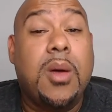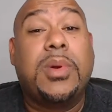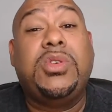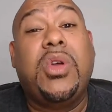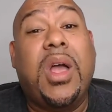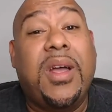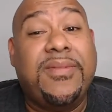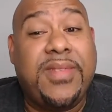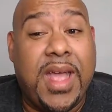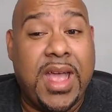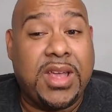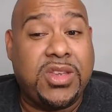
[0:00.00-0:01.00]
But you have
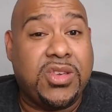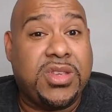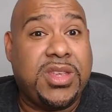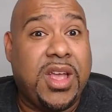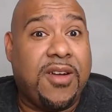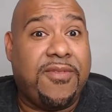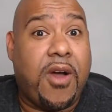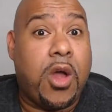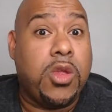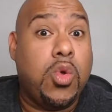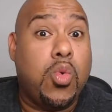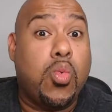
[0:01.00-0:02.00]
to ask yourself,
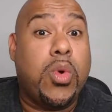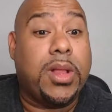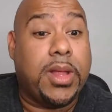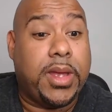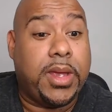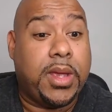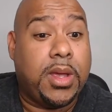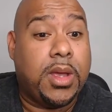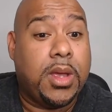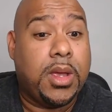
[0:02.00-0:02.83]
are you willing